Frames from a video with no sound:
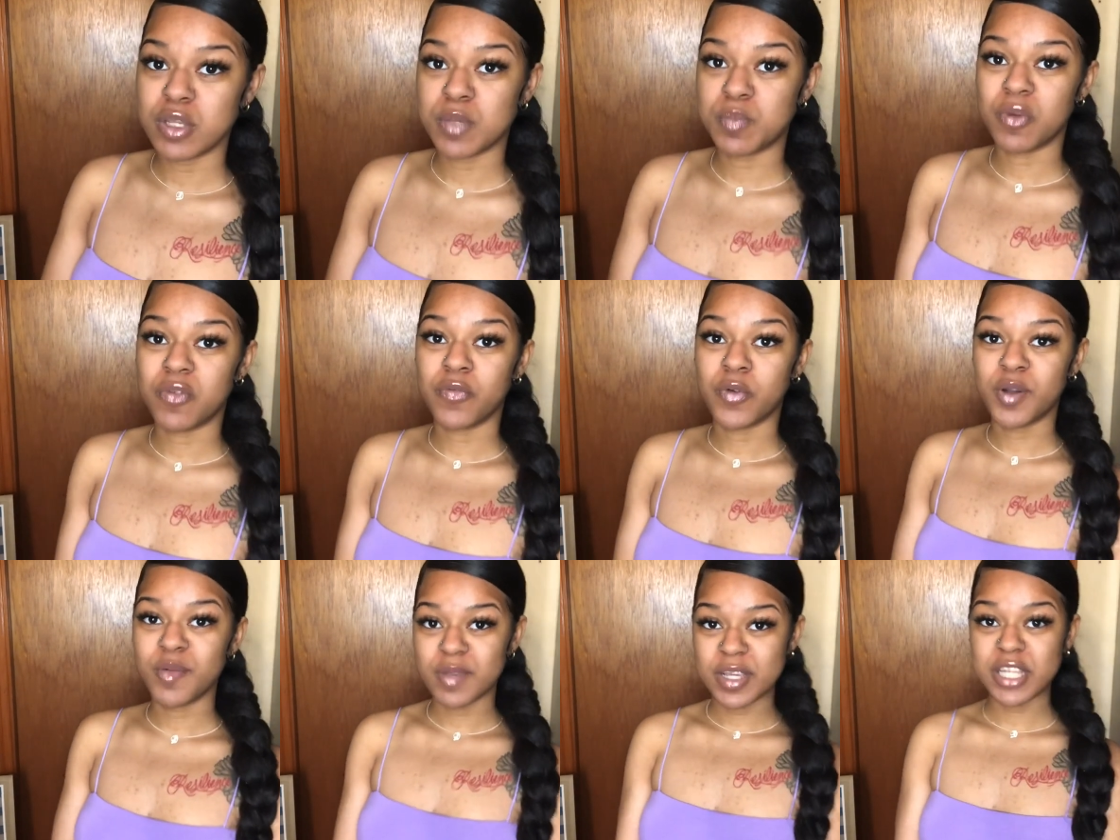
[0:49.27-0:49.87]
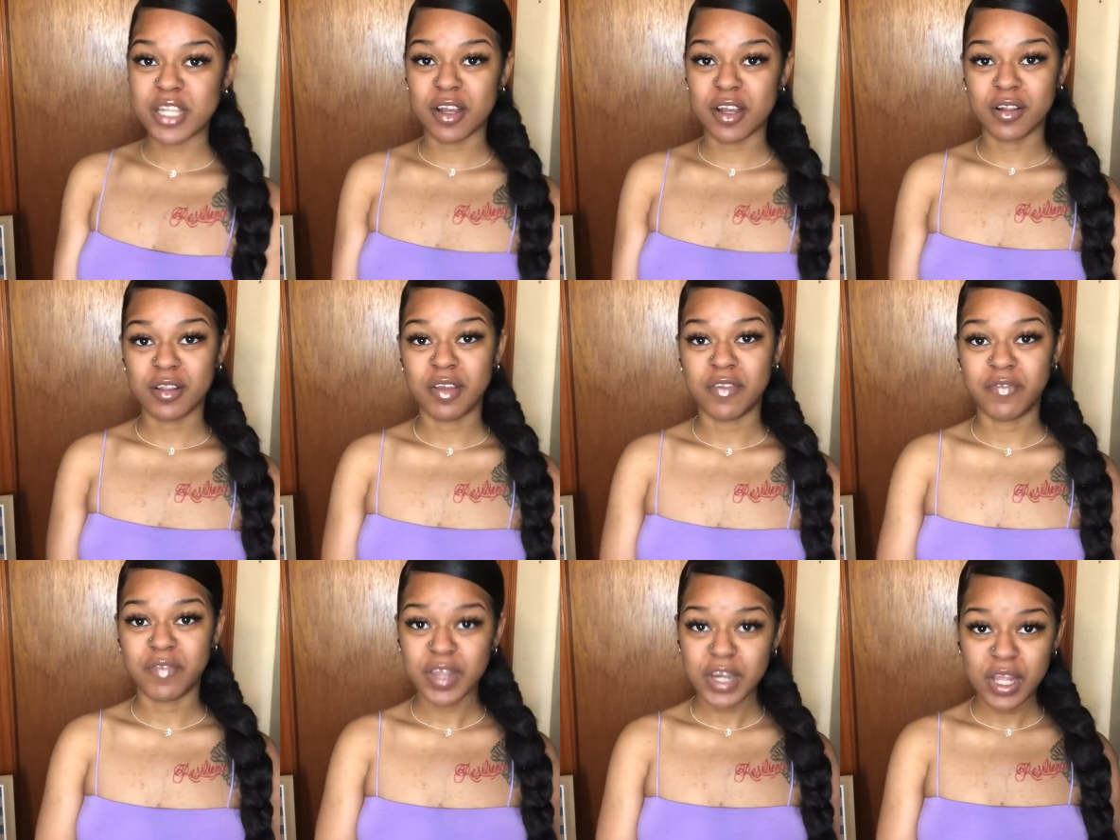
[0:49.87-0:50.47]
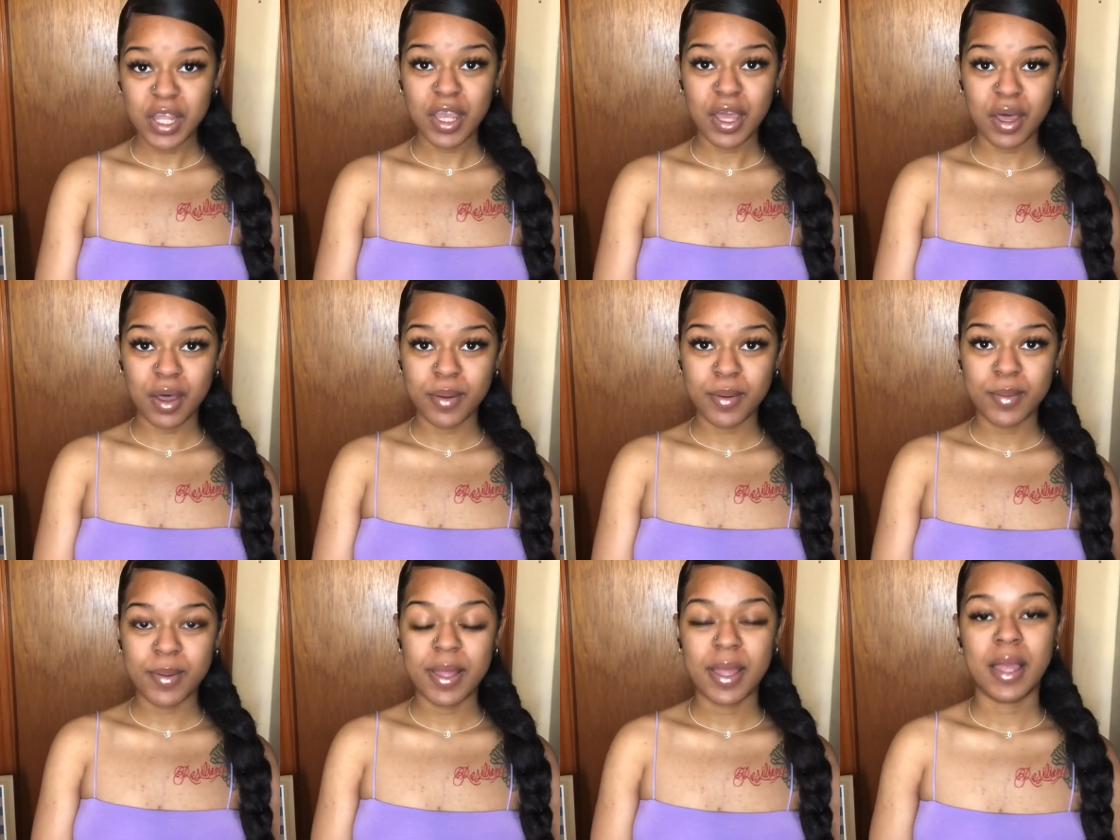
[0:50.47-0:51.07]
before we start the
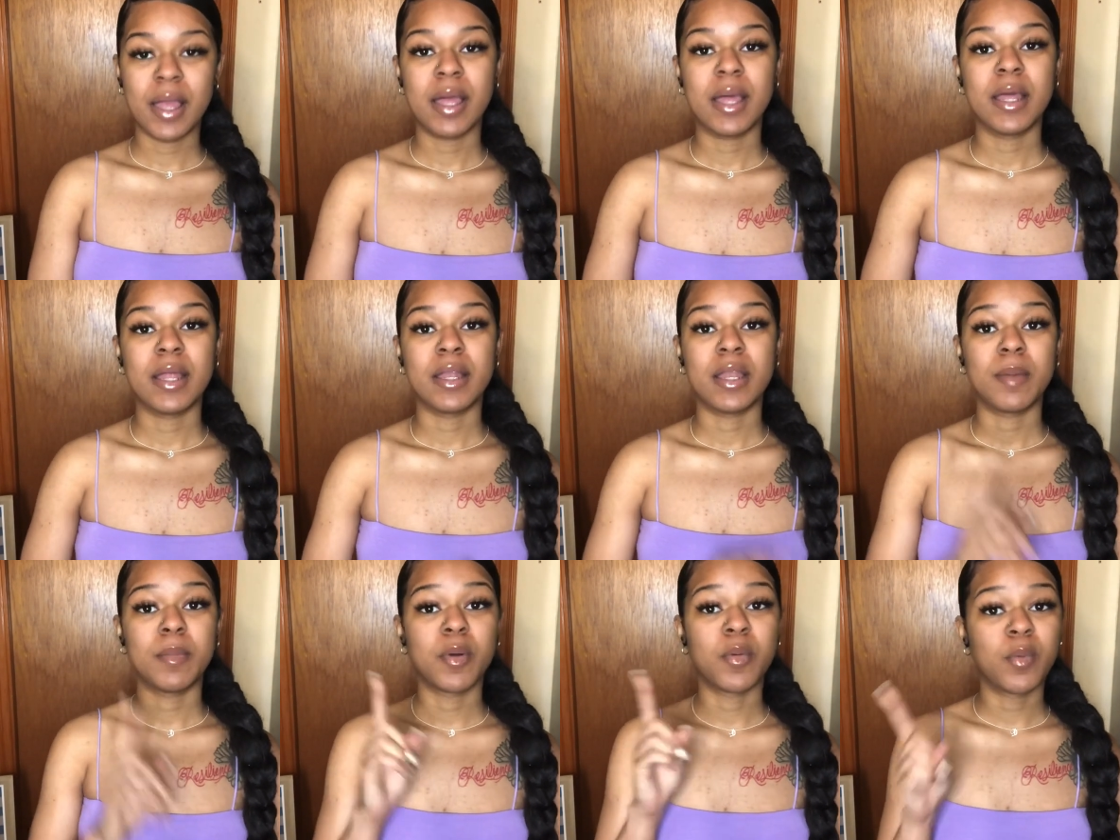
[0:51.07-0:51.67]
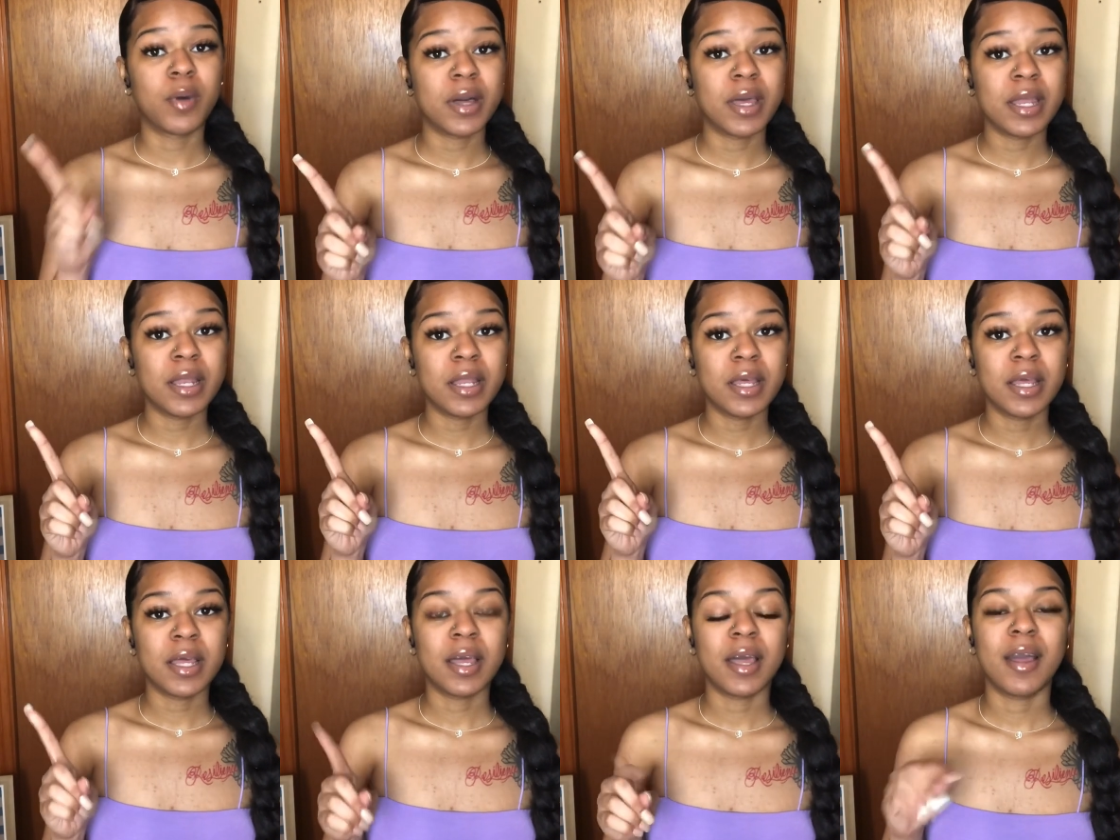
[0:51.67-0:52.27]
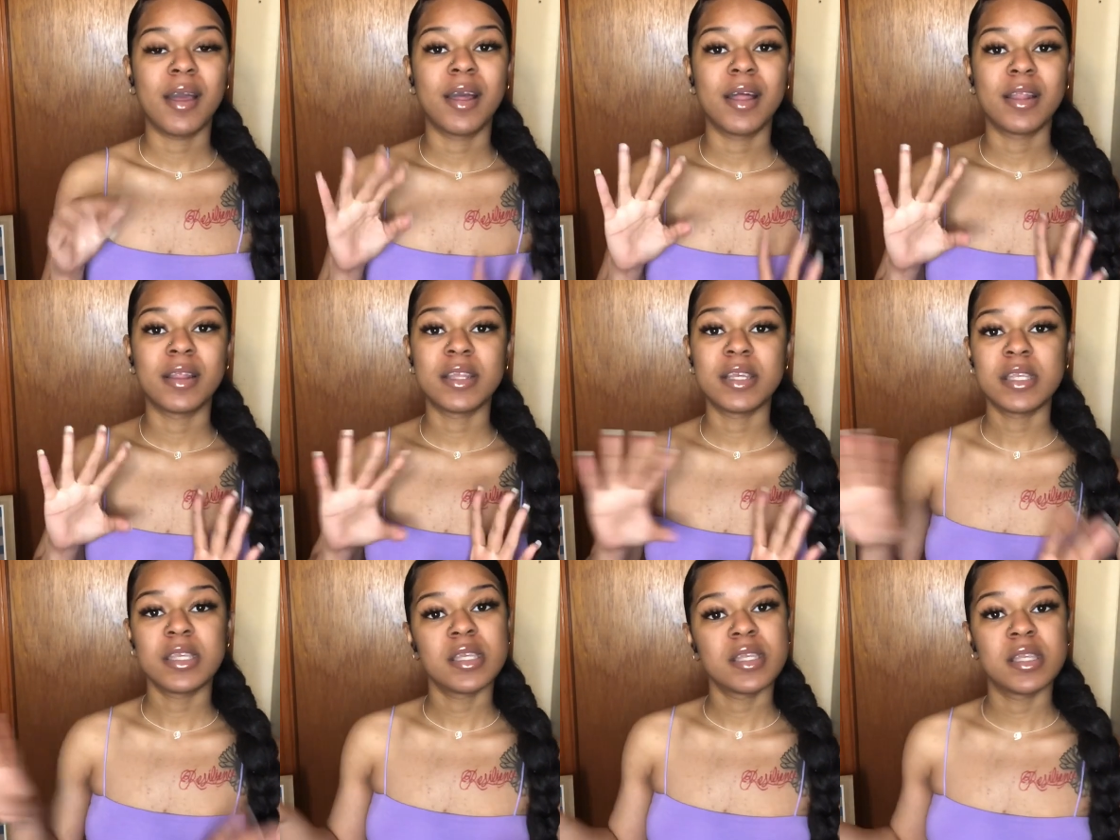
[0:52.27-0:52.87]
video. Number one,
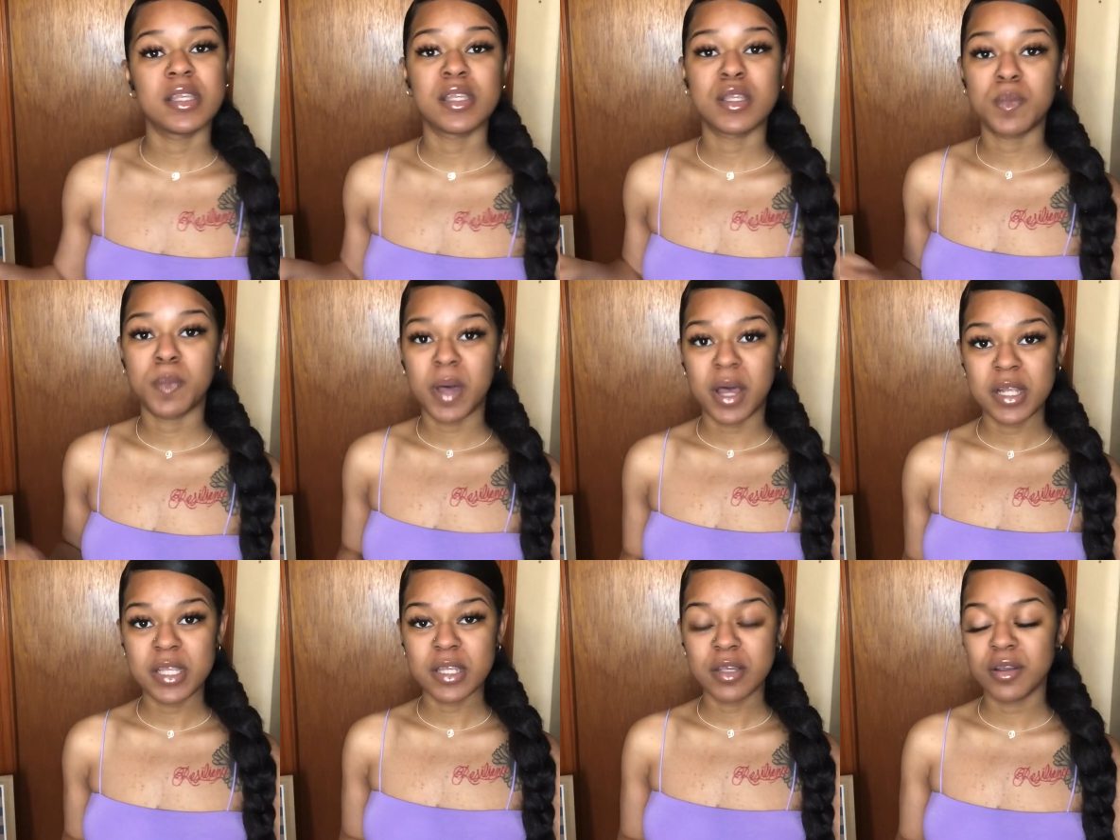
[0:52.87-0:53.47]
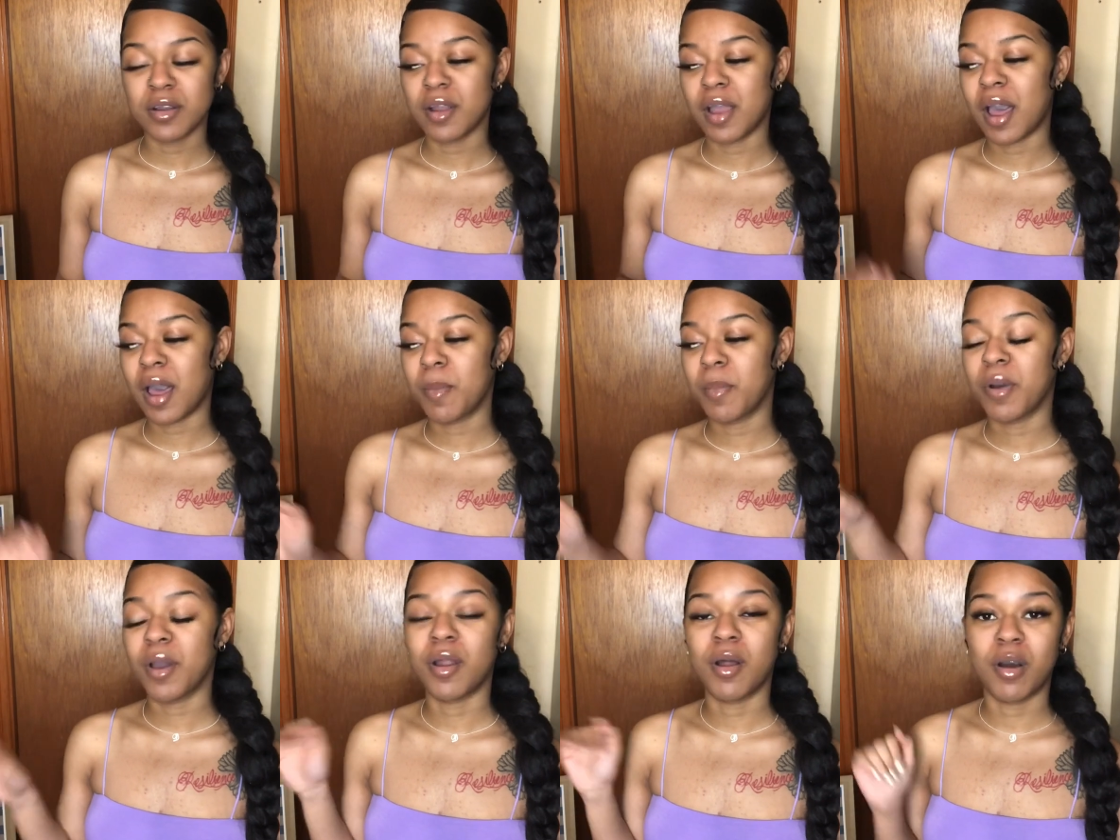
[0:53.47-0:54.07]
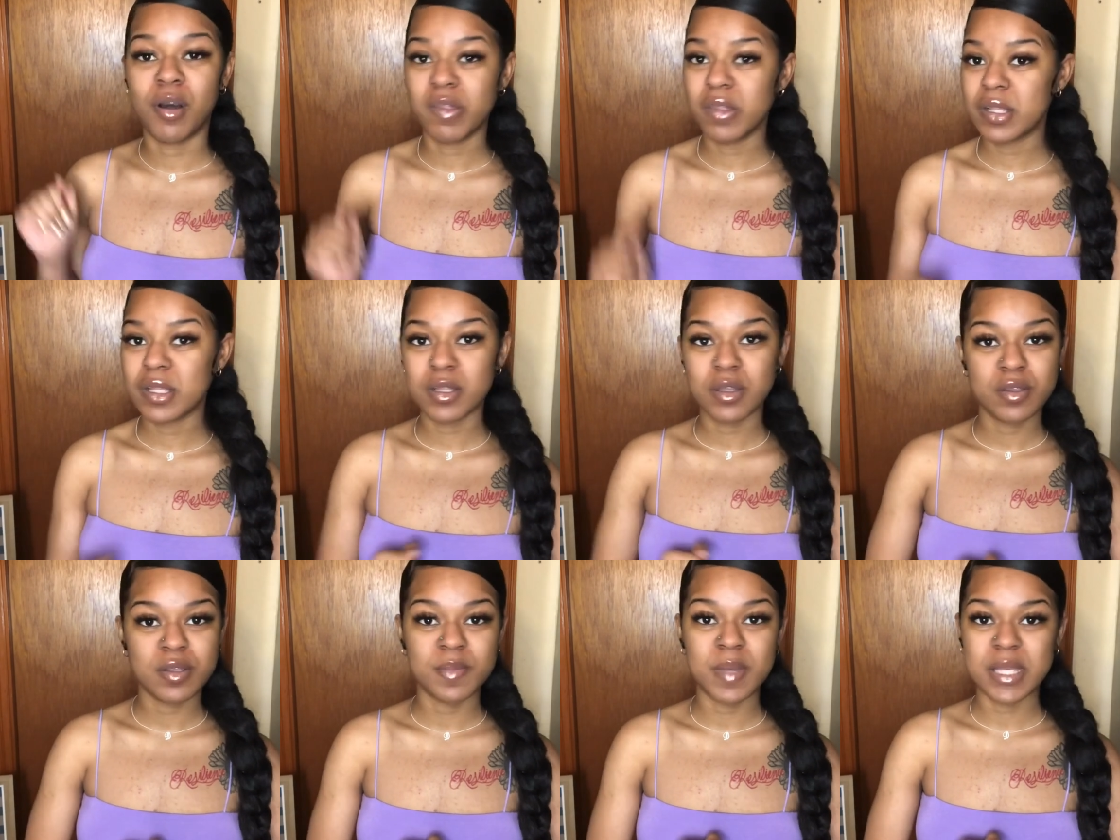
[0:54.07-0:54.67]
this isn't sponsored. I bought all these
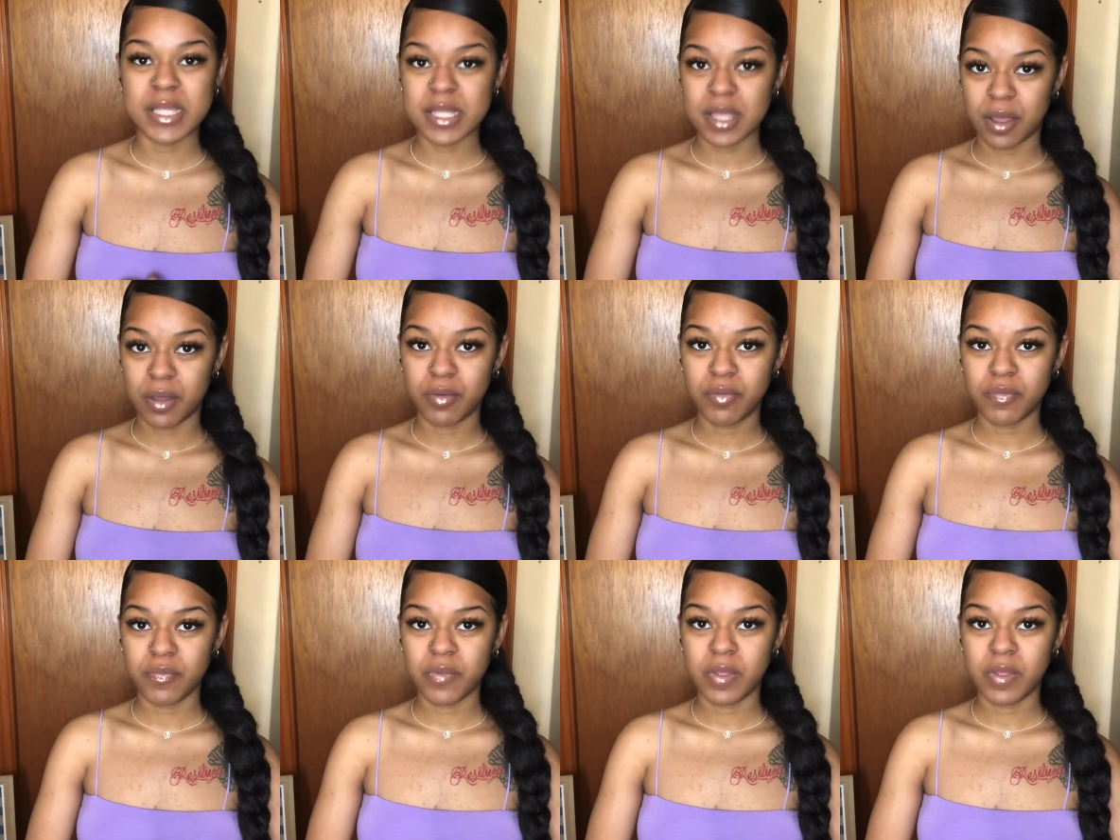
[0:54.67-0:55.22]
clothes myself.